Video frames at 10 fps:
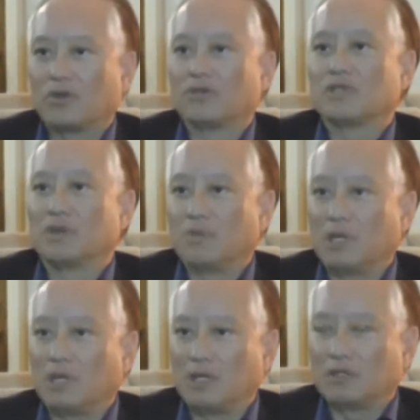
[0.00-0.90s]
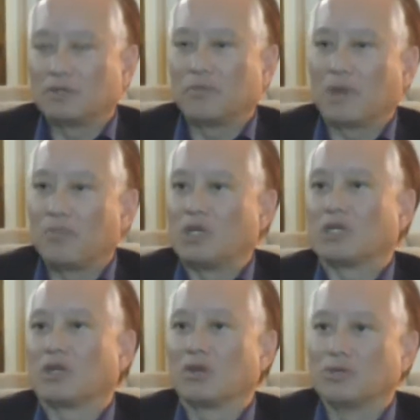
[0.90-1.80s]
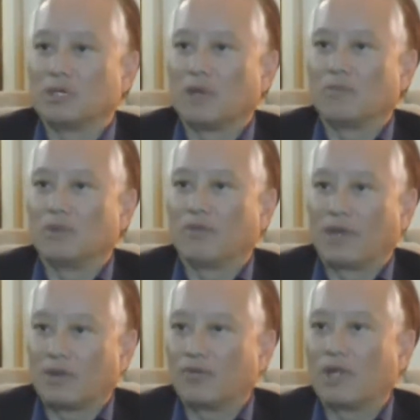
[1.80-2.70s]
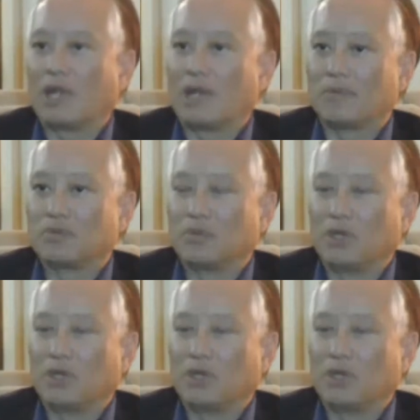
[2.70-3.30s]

or if somebody's blood pressure goes up, you've had a relapse.